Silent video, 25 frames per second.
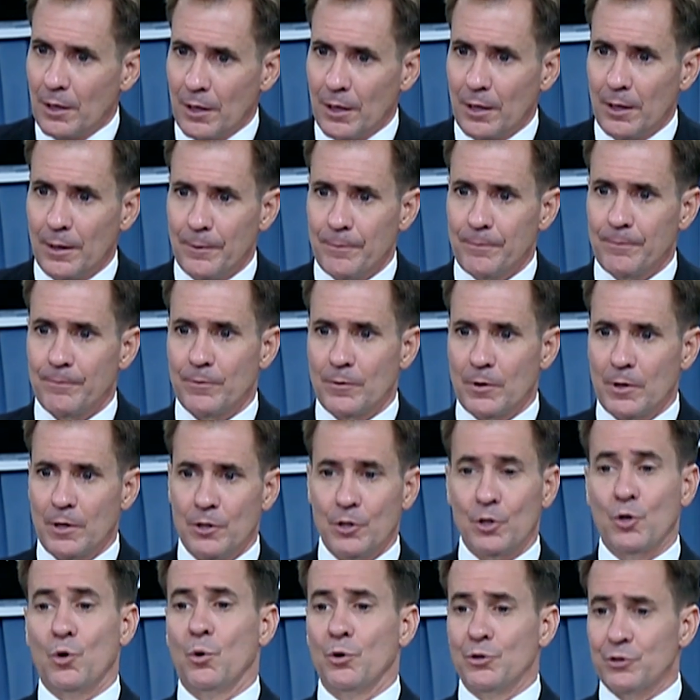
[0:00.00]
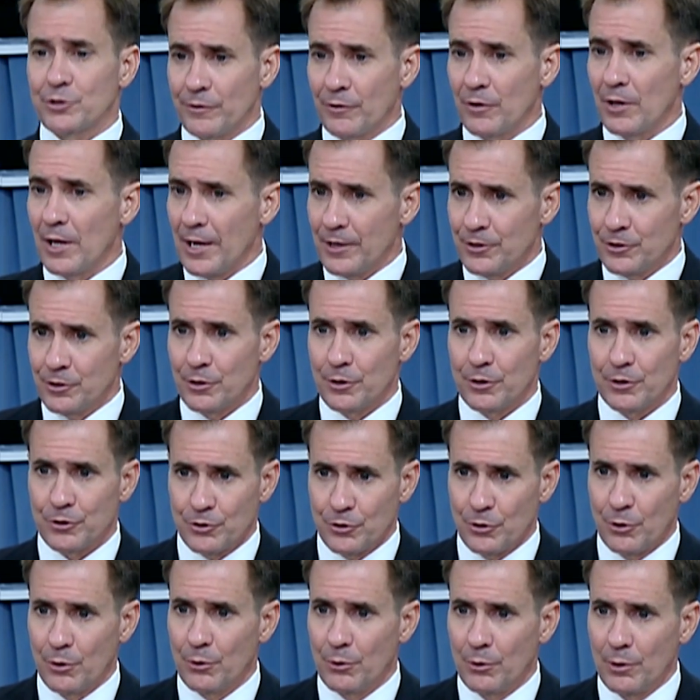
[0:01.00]
uh, in the course of the last year
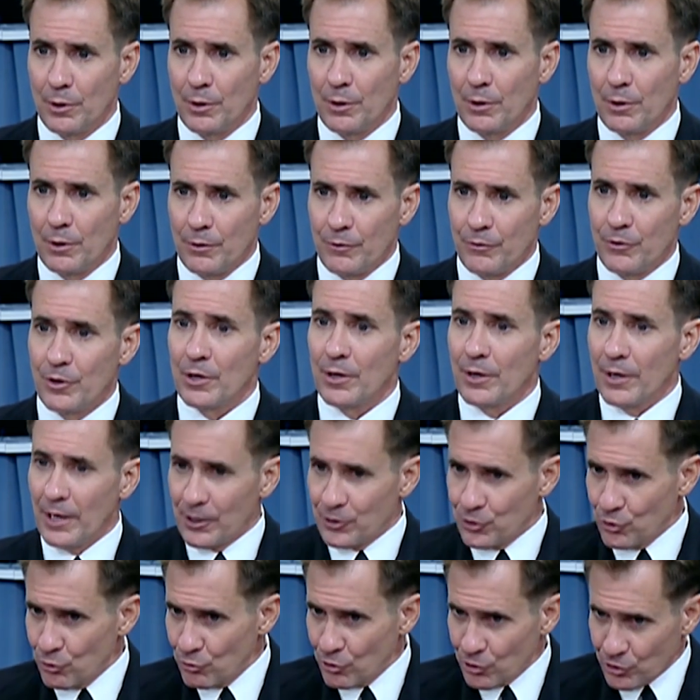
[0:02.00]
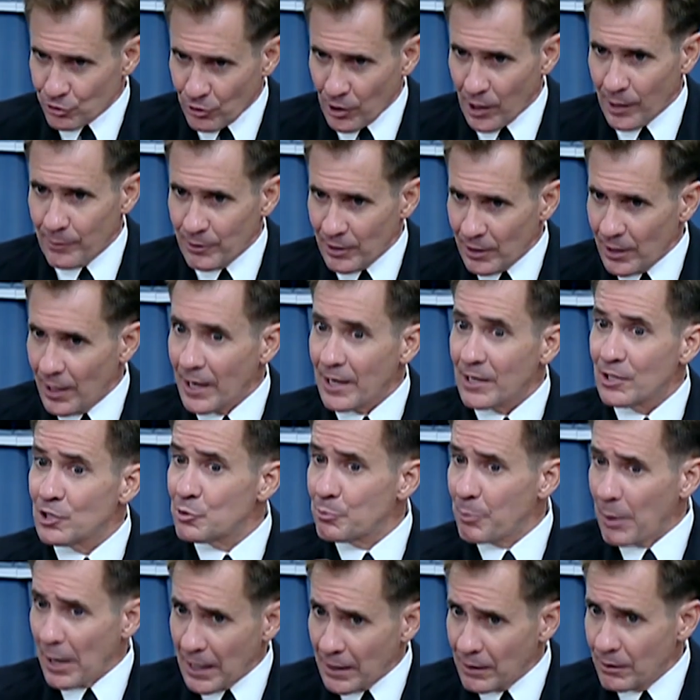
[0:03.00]
or so the as you described it a
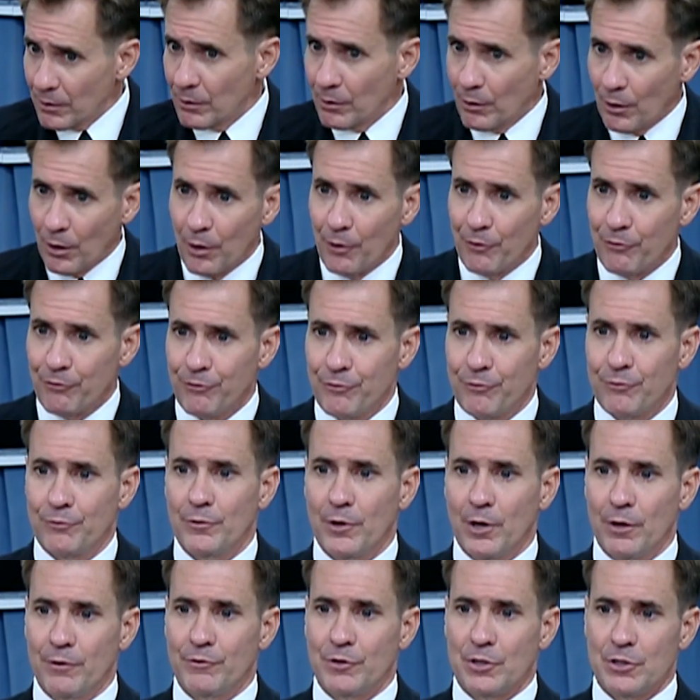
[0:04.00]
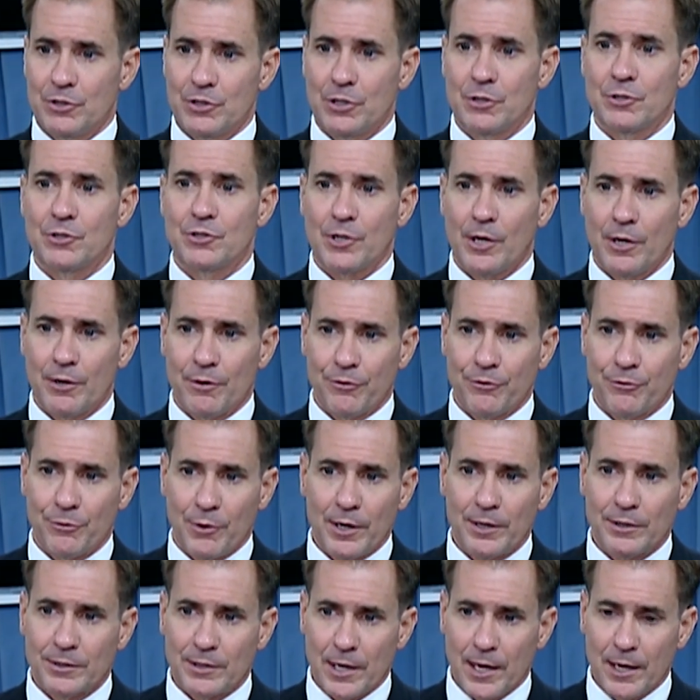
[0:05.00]
spate of of these insider
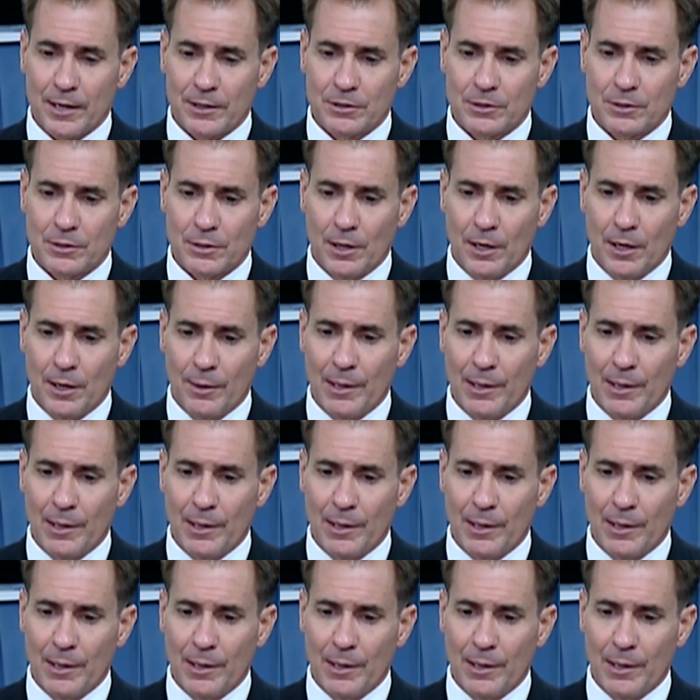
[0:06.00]
threat attacks.